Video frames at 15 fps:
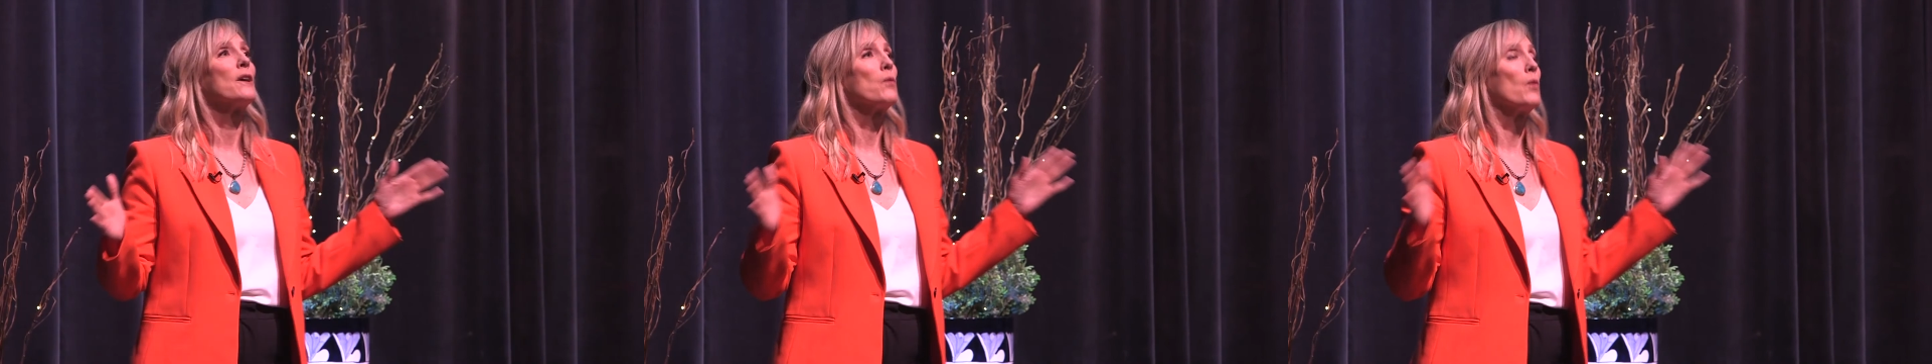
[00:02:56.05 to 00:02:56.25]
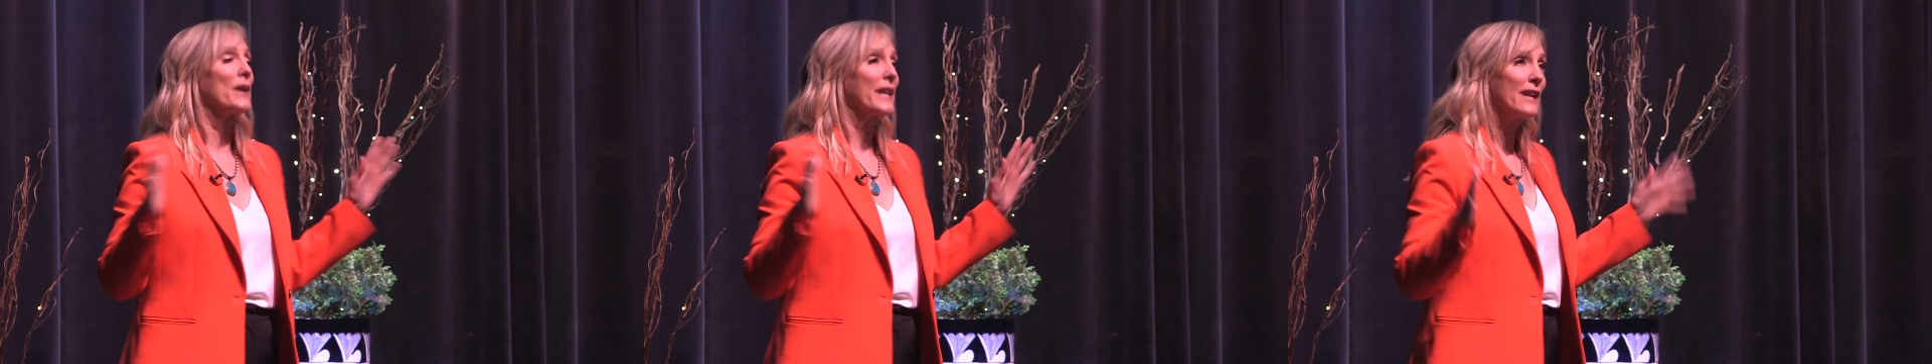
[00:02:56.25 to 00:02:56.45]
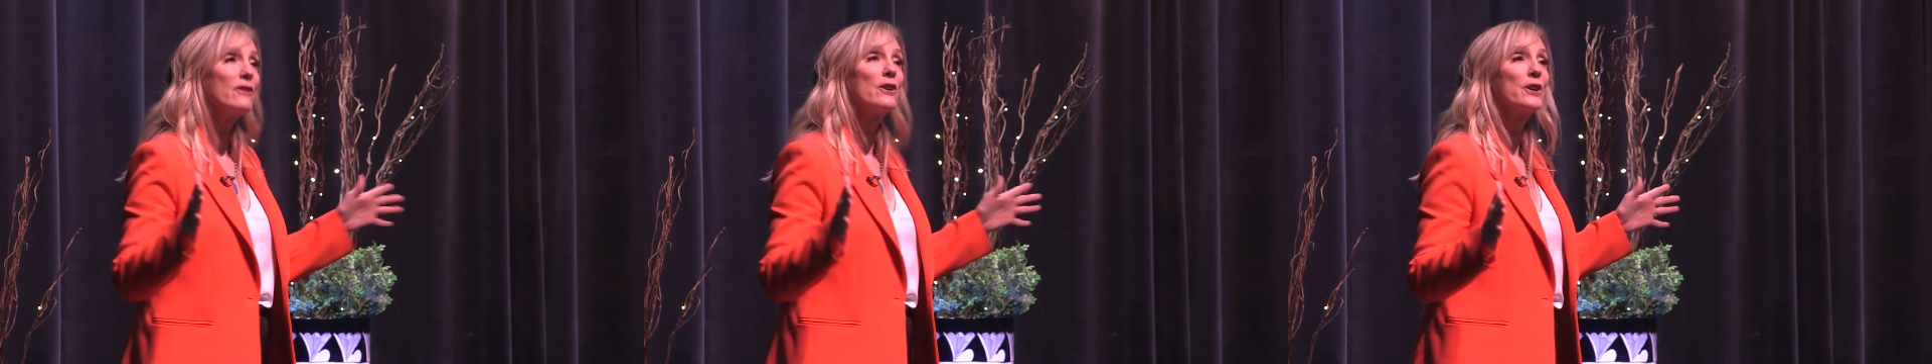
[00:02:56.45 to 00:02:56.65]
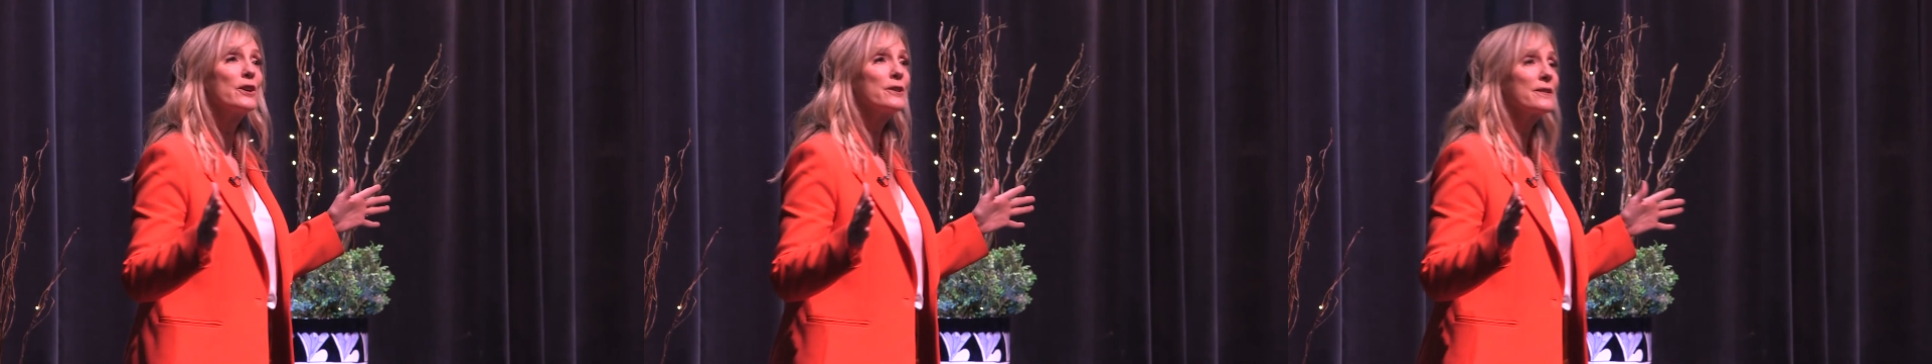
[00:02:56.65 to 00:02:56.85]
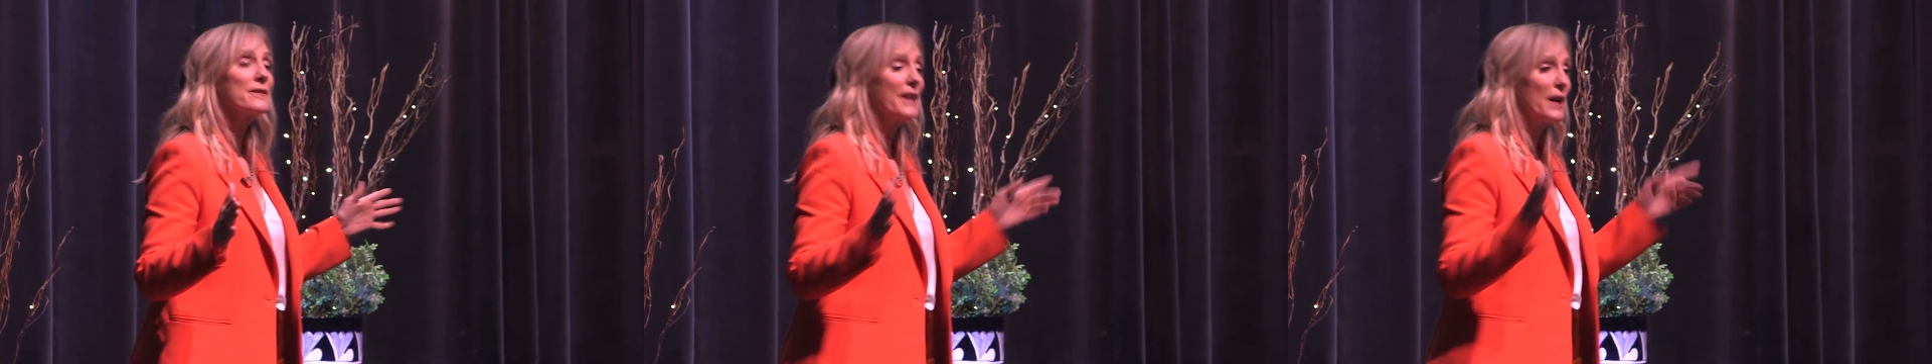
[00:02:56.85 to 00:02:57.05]
What I
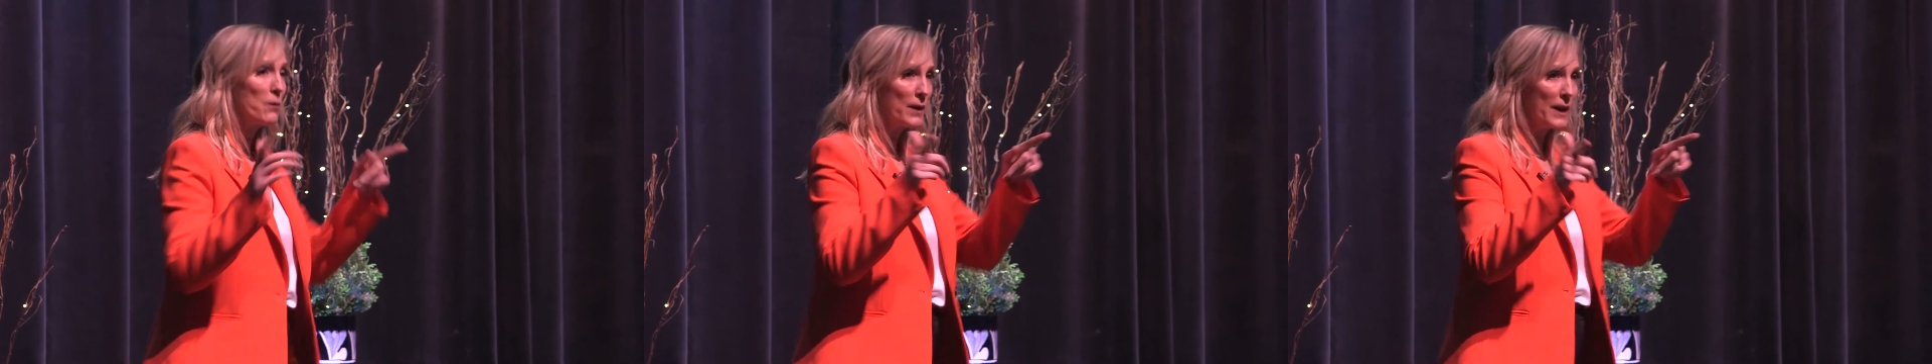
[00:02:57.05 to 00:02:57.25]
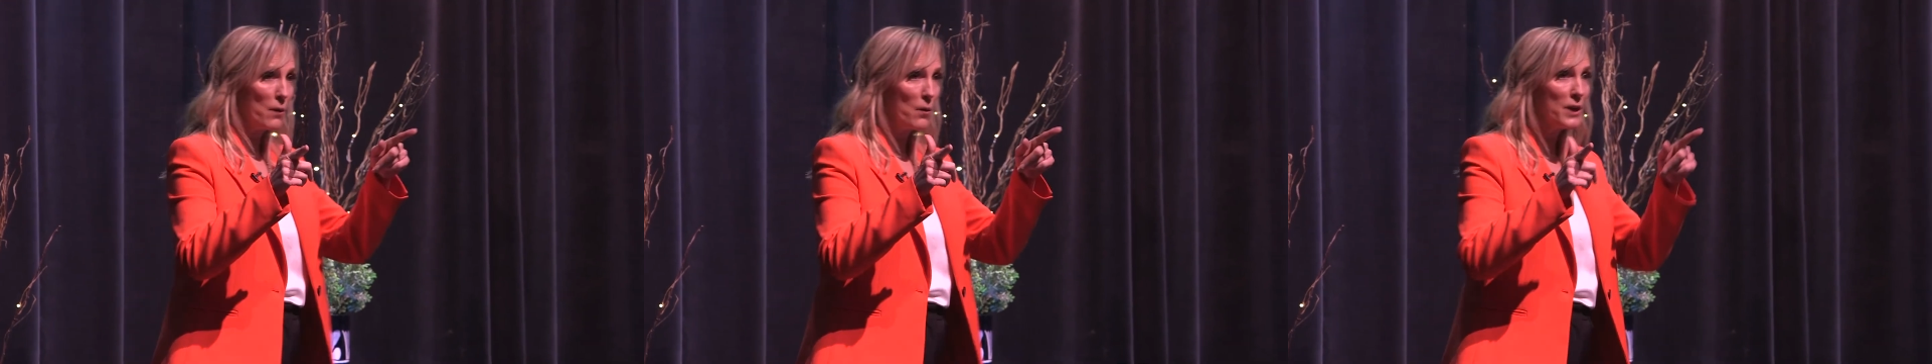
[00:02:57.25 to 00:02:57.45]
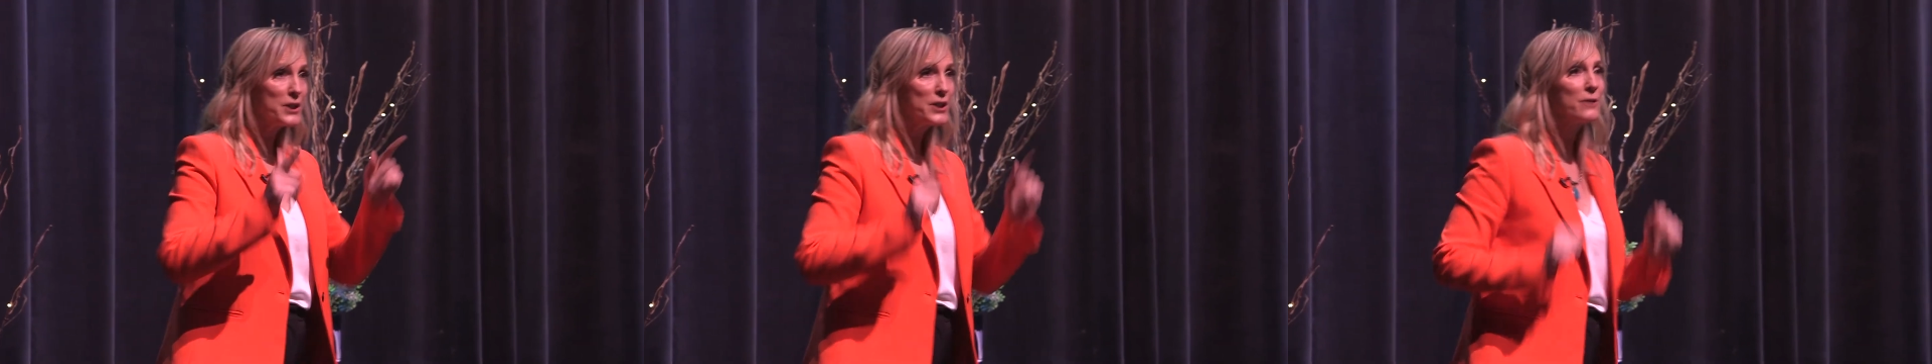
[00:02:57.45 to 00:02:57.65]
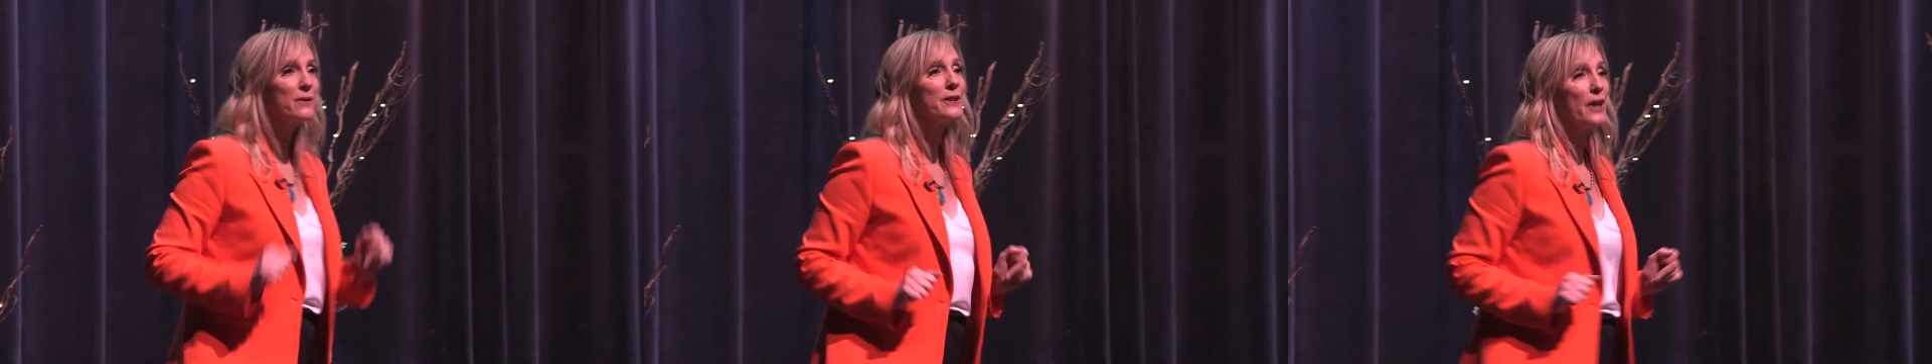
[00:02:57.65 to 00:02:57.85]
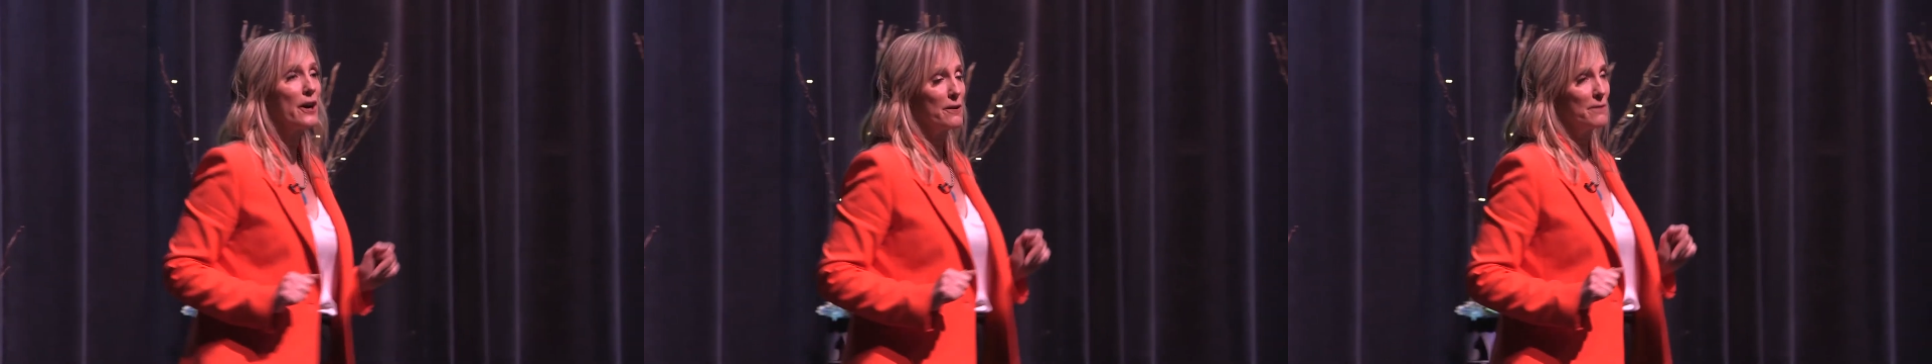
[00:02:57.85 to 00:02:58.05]
learned, and what I want you to
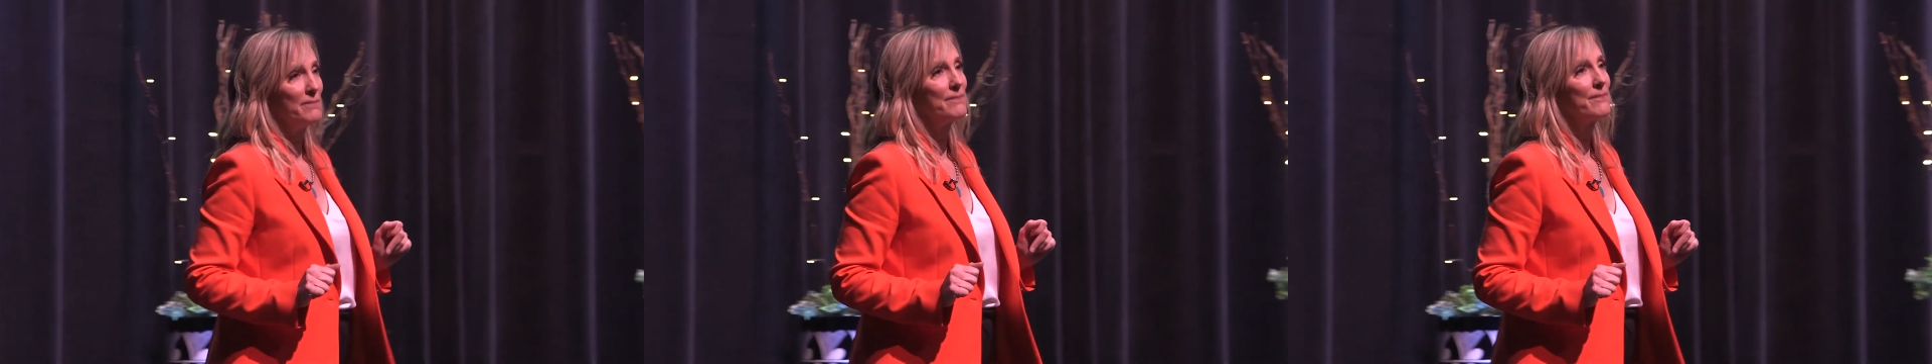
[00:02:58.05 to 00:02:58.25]
know,